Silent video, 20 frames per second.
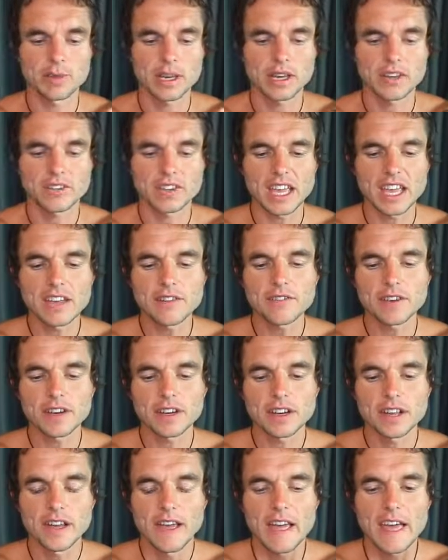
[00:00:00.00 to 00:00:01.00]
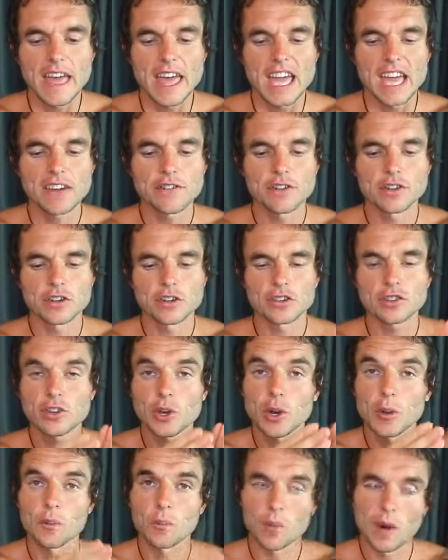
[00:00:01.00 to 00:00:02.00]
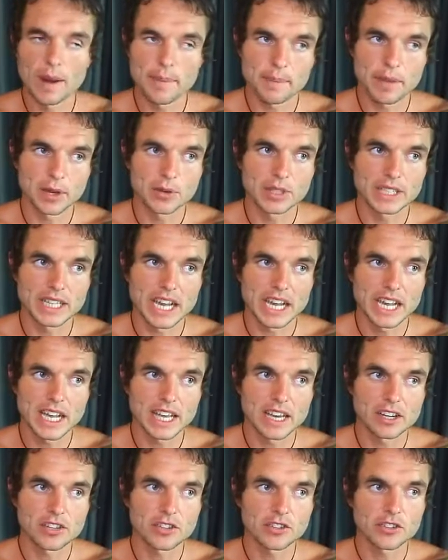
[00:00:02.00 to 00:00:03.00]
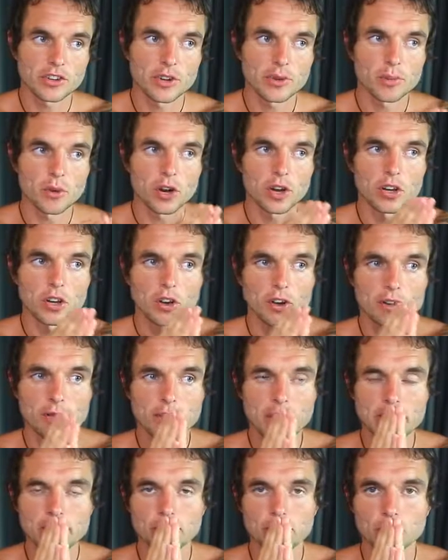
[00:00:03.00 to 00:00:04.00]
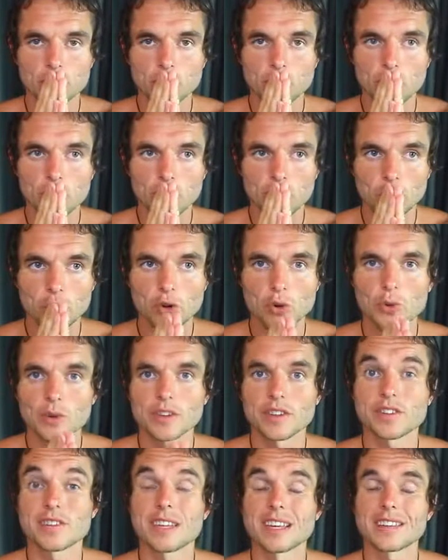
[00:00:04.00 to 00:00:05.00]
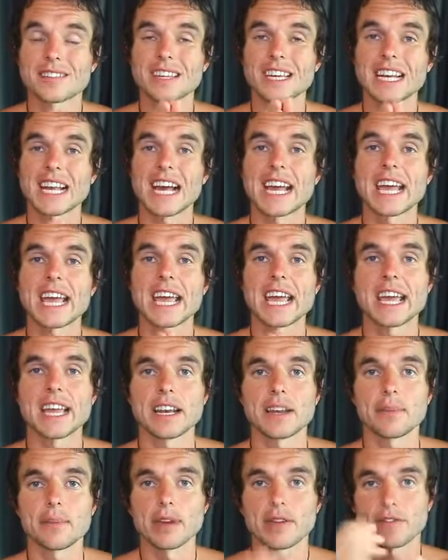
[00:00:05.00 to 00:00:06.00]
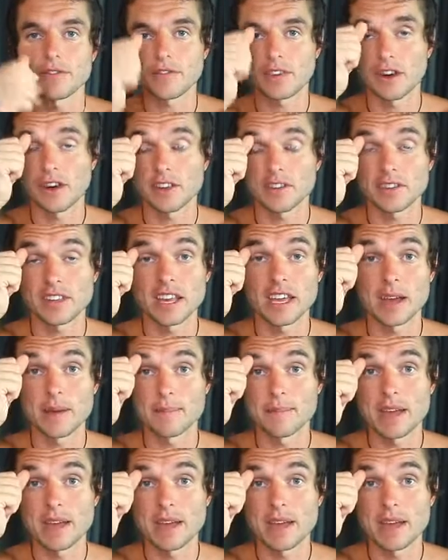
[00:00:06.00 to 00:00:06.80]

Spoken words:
Because even if you're not doing 1 meal a day and you're doing what a lot of people call the 16-8 intermittent fasting